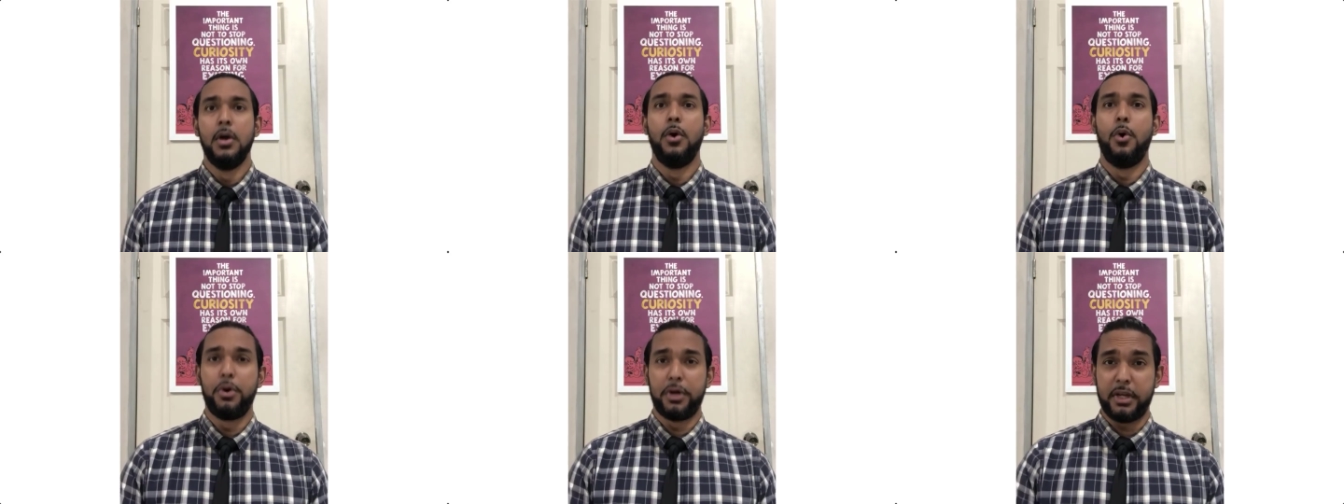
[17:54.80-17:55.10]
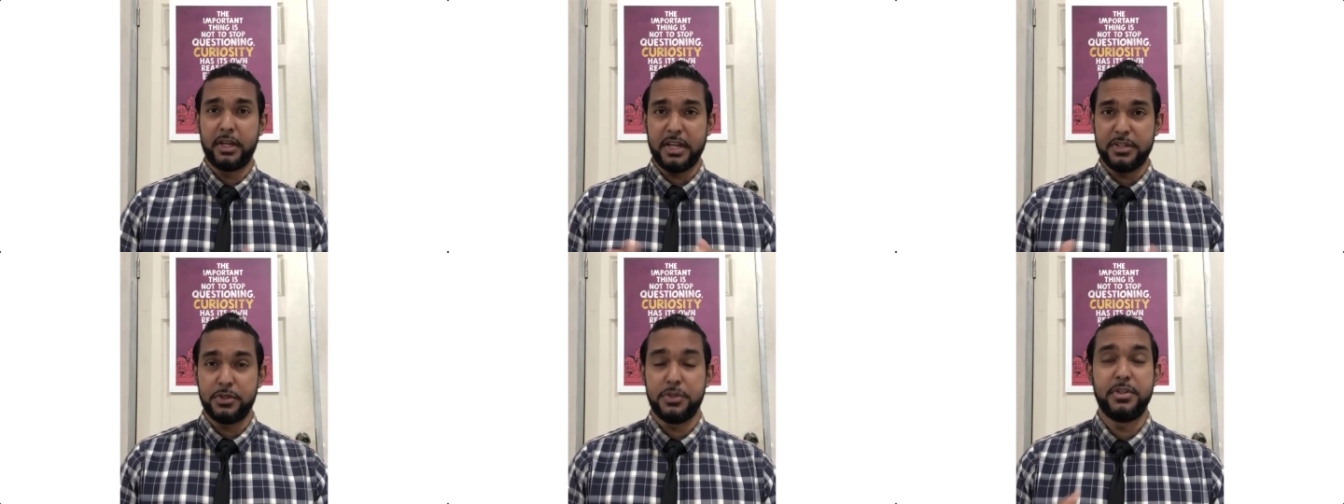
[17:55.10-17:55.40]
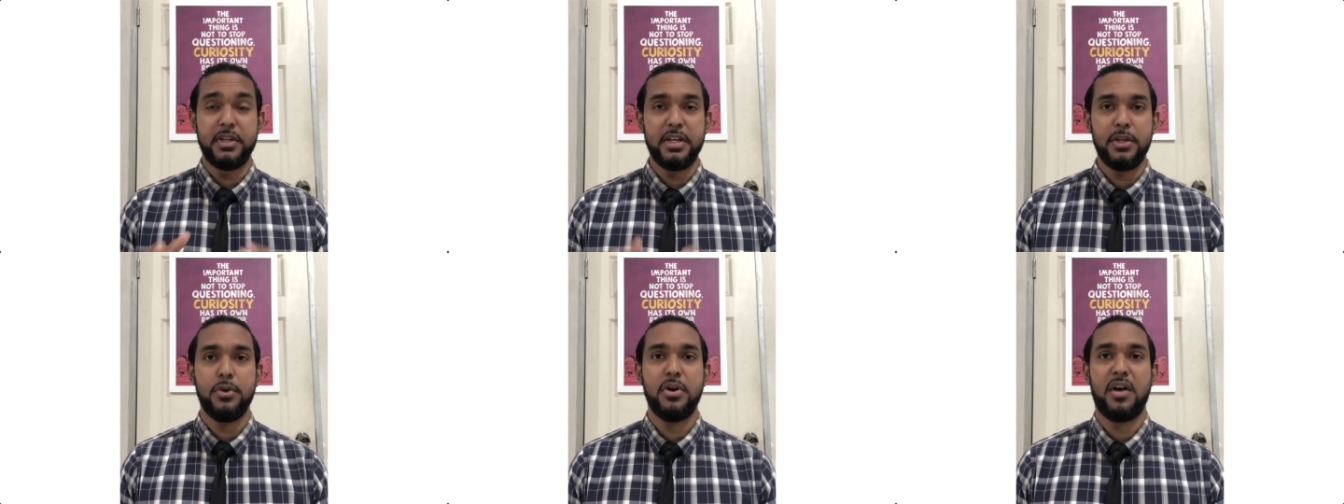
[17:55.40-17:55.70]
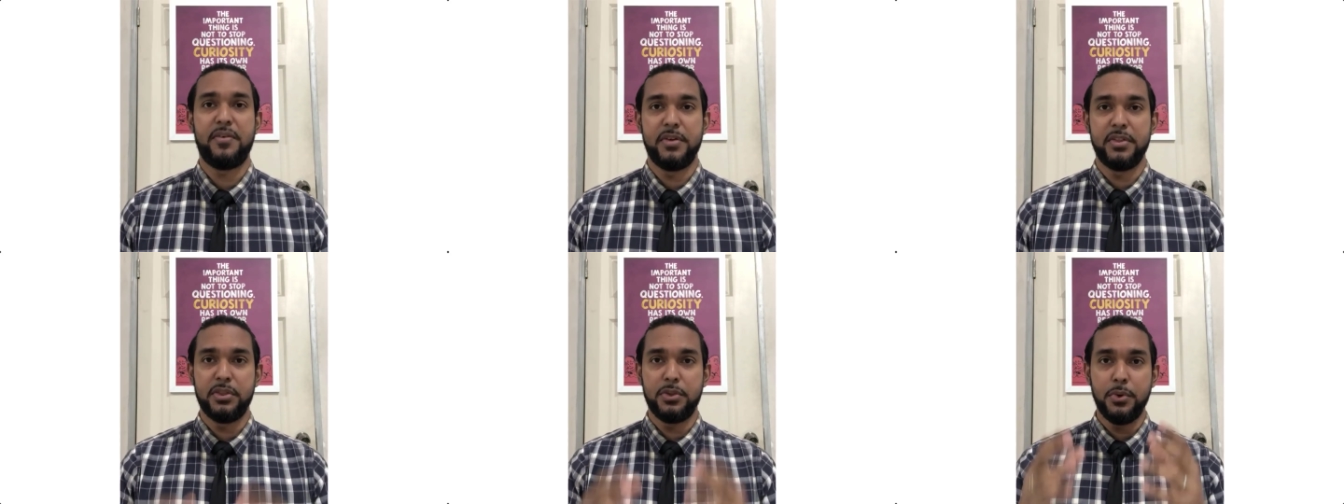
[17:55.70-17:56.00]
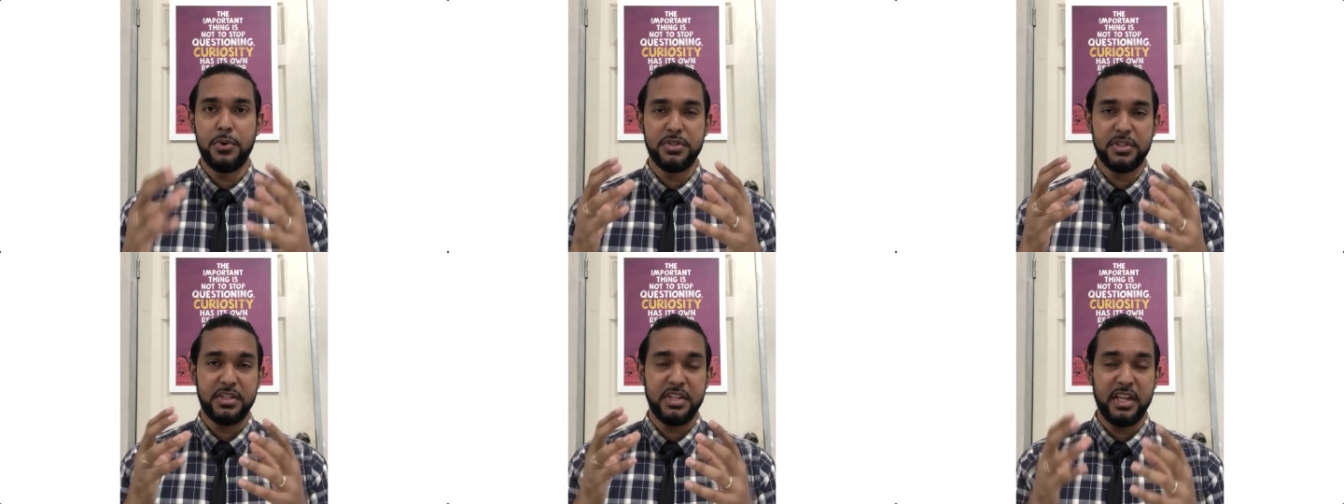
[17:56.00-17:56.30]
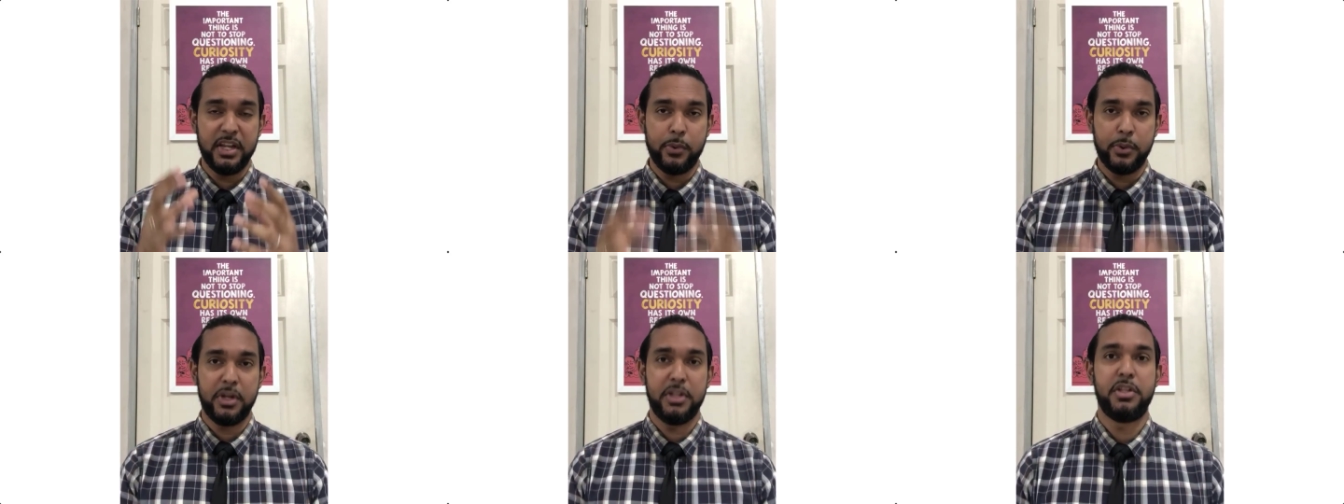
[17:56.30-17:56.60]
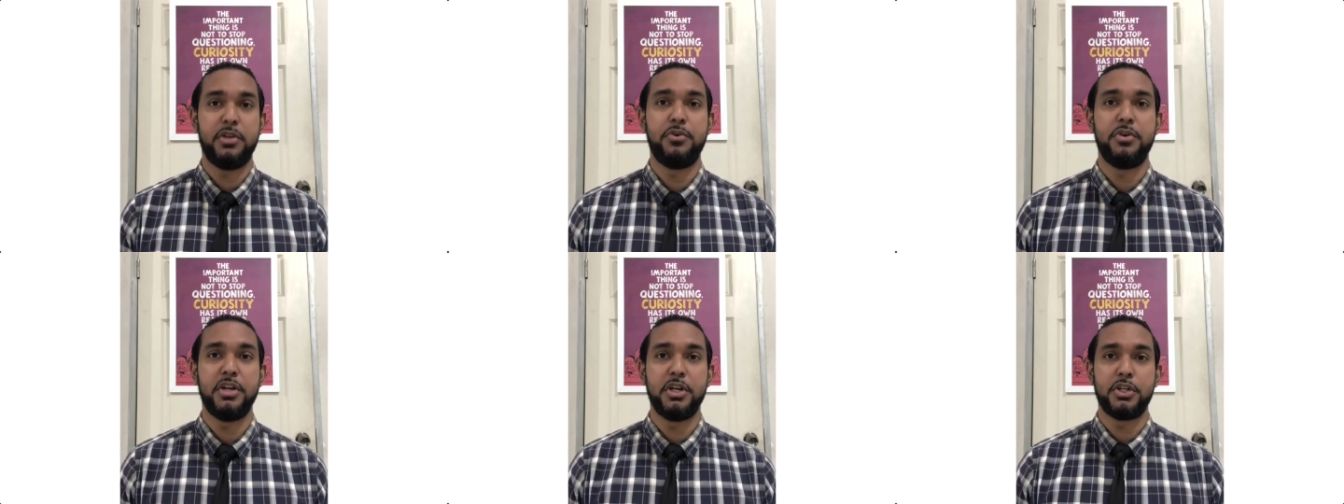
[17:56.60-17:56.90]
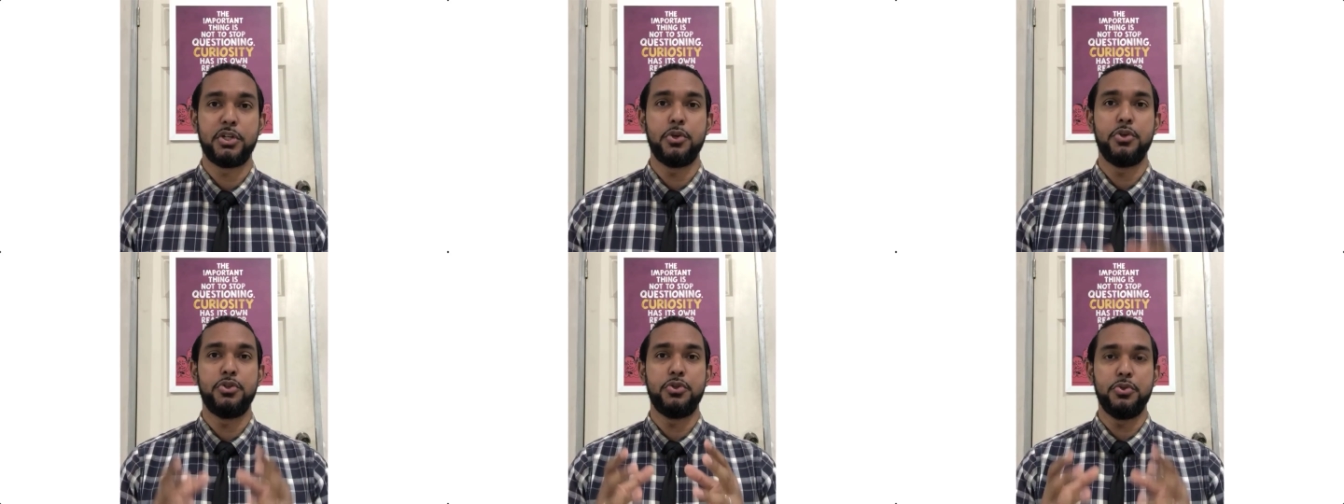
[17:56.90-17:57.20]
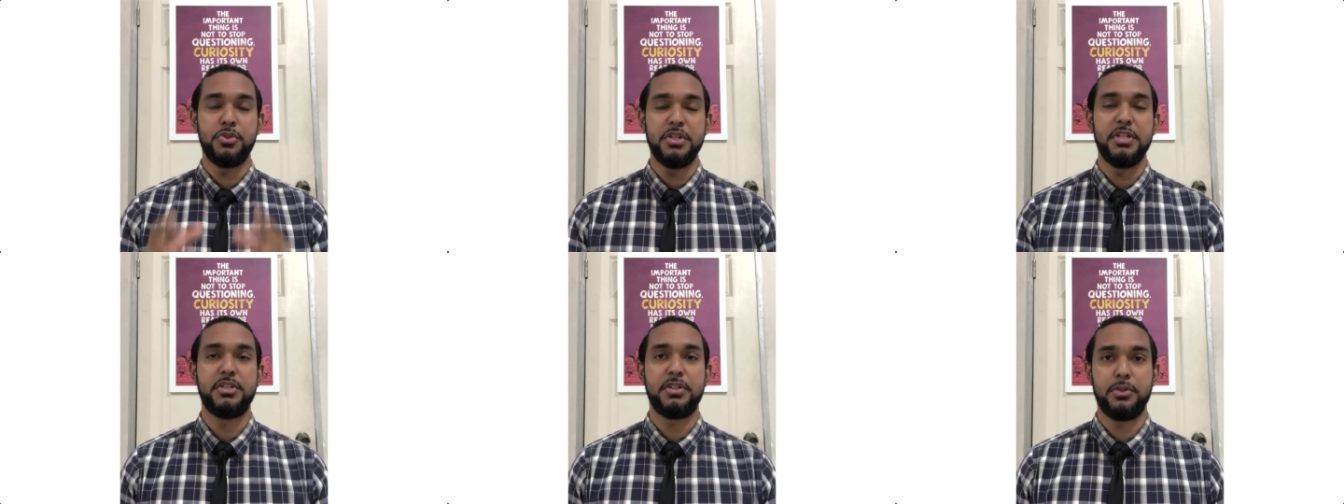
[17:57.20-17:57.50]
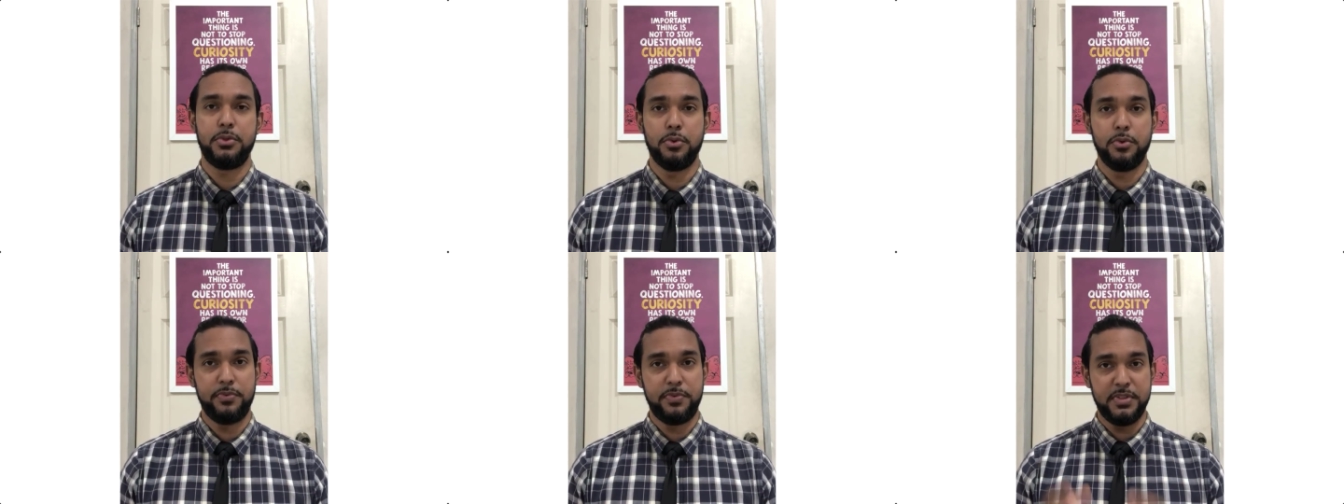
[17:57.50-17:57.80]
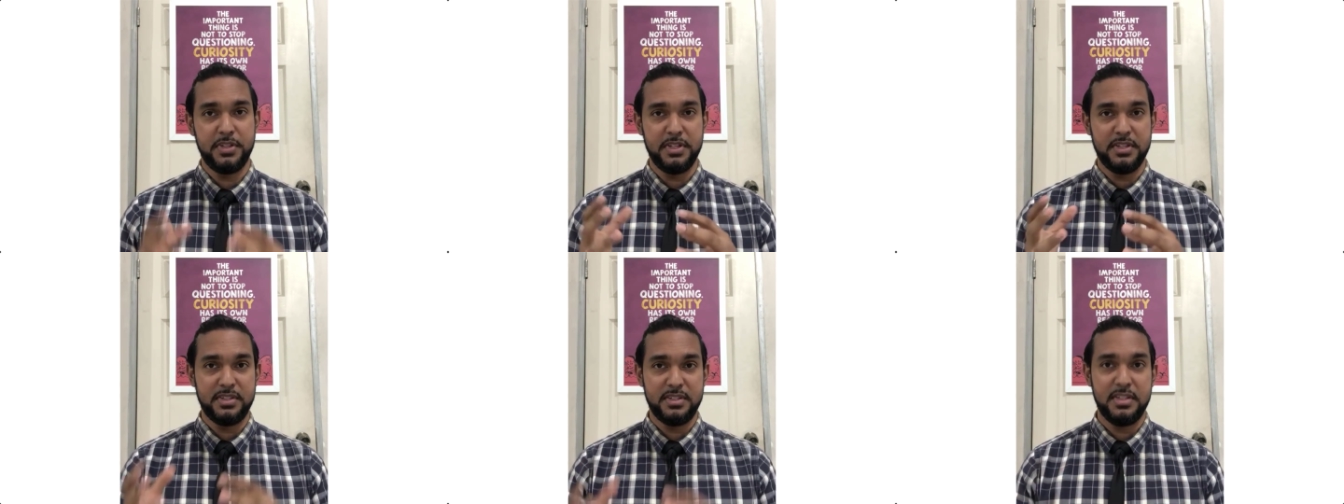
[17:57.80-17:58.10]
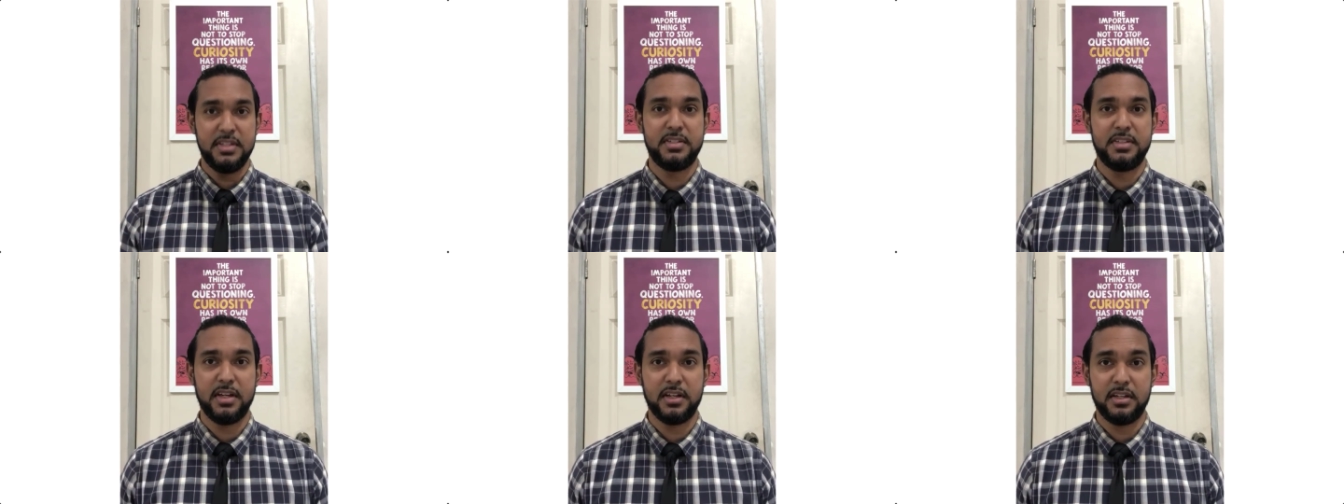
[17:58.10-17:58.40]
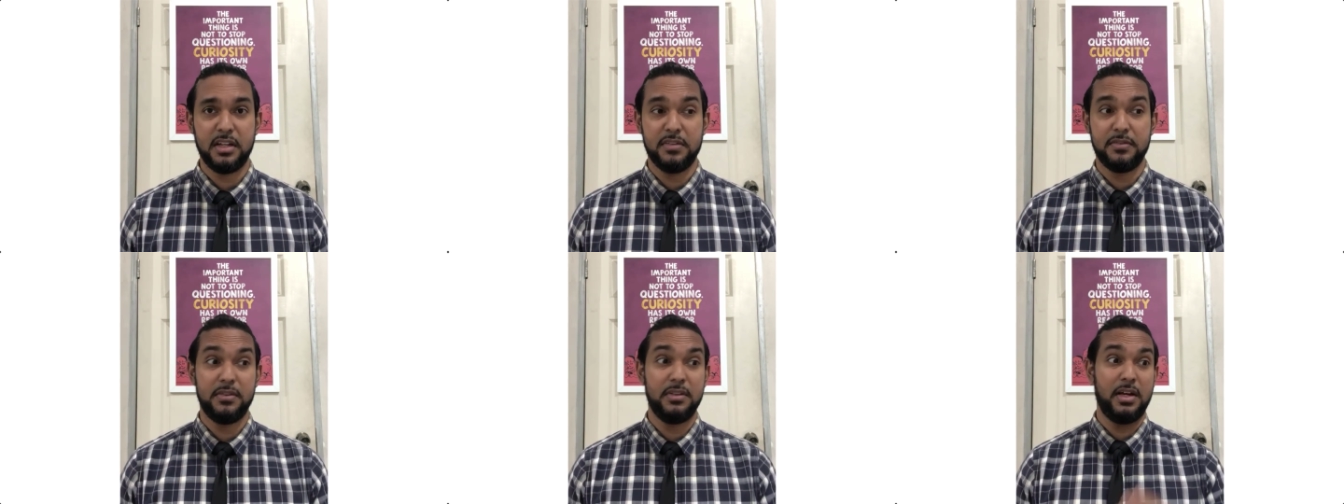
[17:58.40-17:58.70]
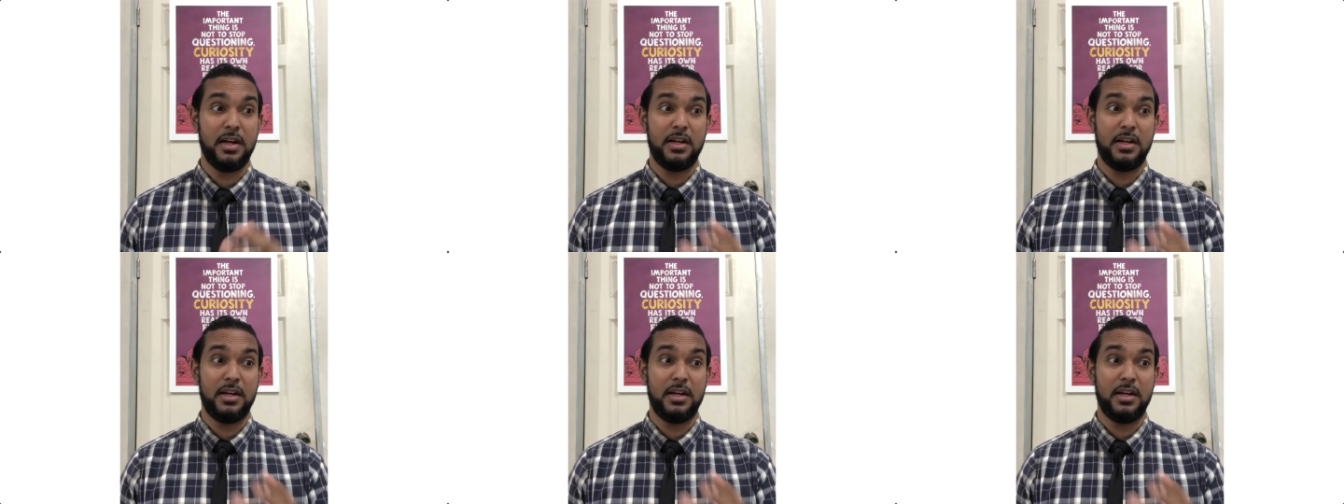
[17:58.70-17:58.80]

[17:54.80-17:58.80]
Okay, guys, so there you have it. Those are the liquidity ratios you need to know for the C S E C level